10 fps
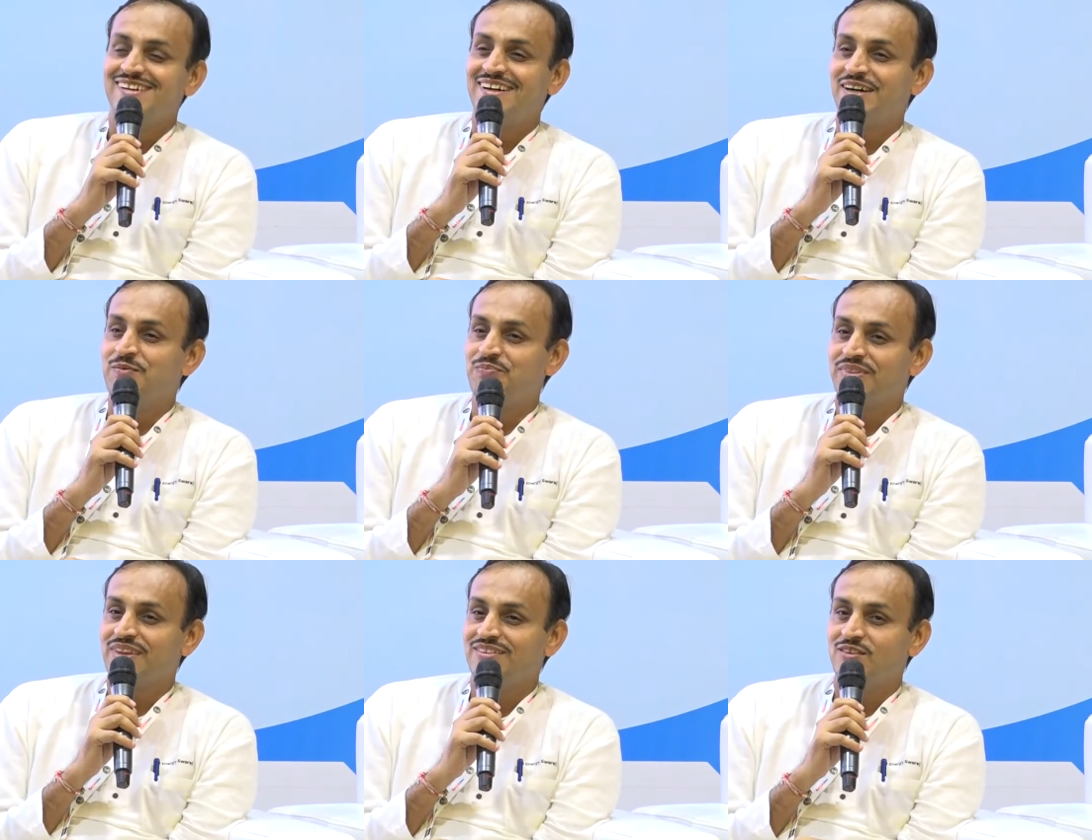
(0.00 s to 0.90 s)
Uh,
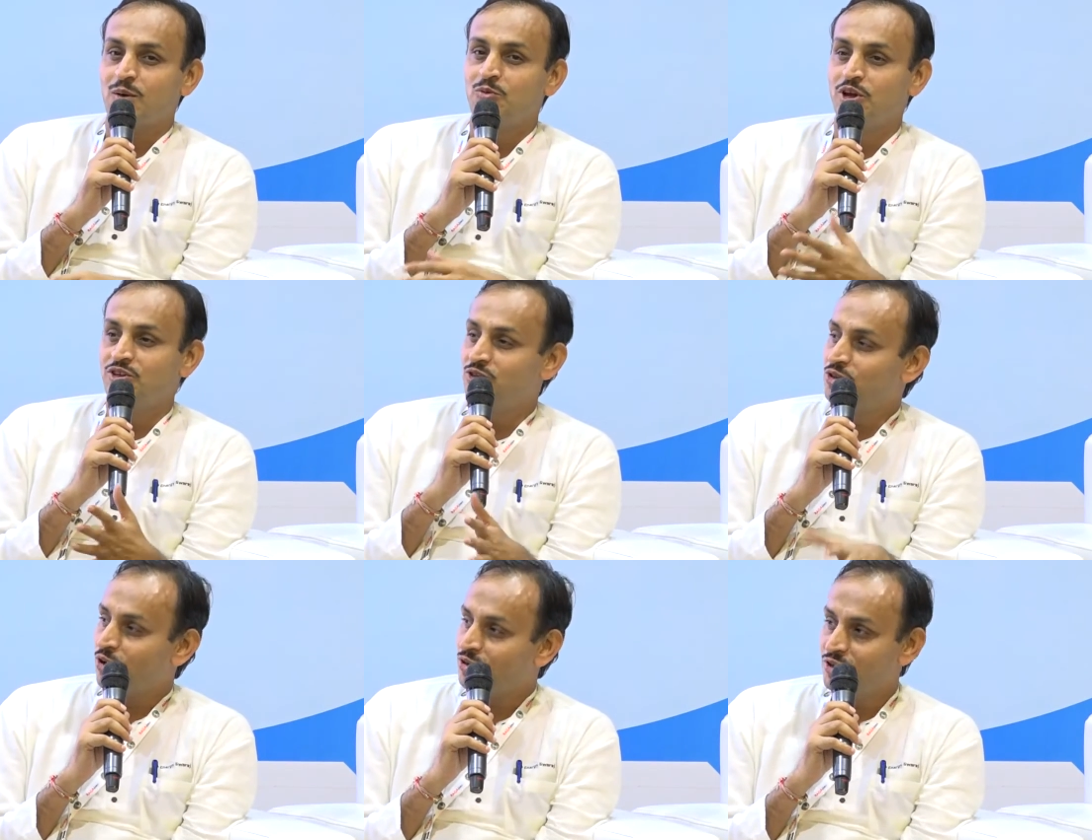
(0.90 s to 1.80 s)
I'm going to
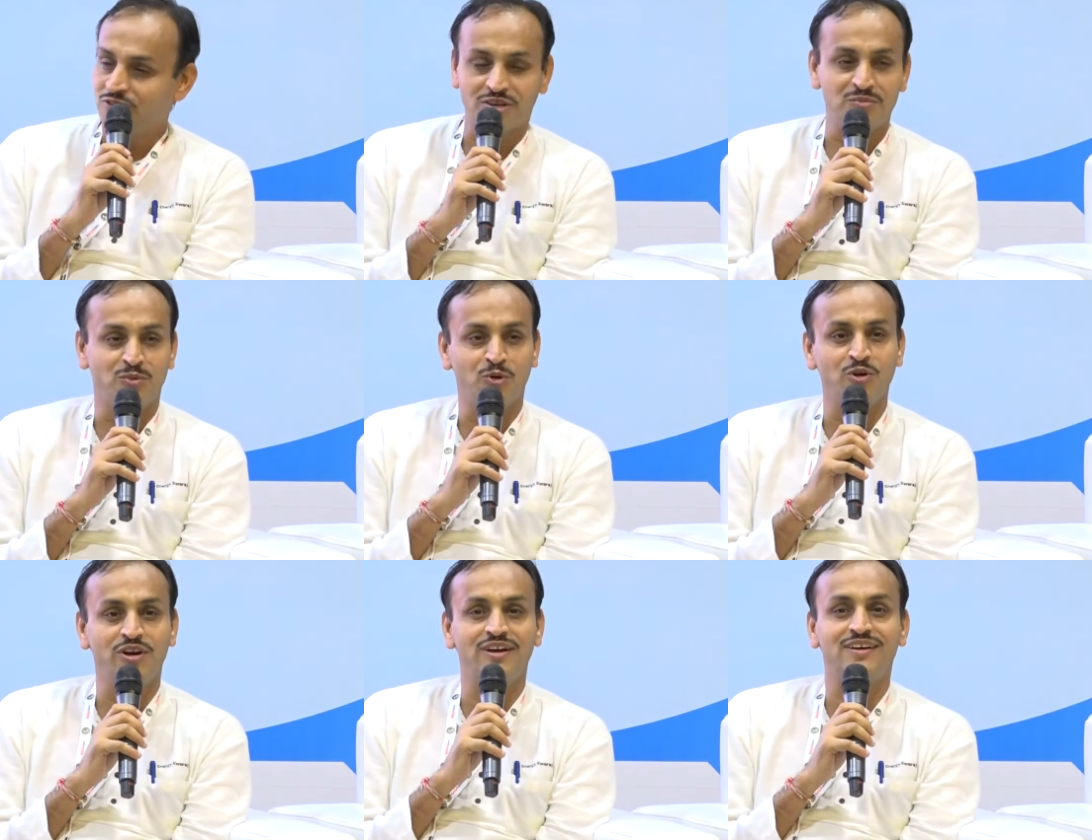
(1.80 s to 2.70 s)
talk to you some
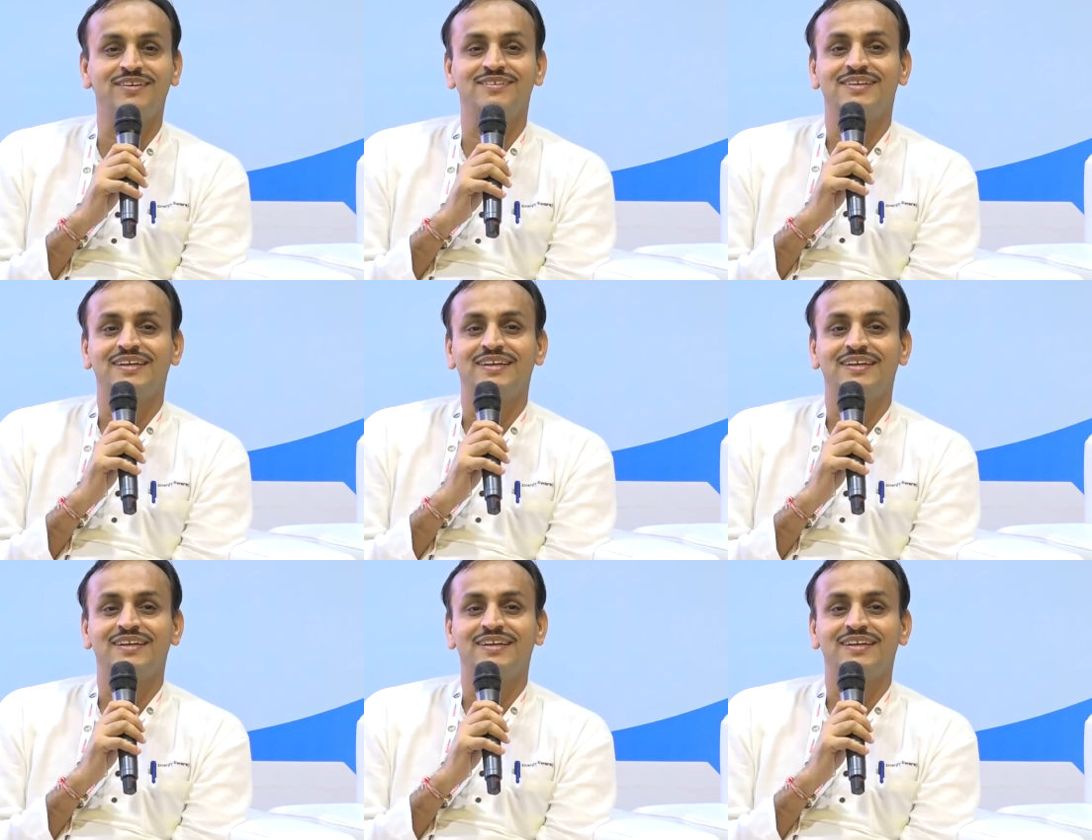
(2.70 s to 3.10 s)
more uh,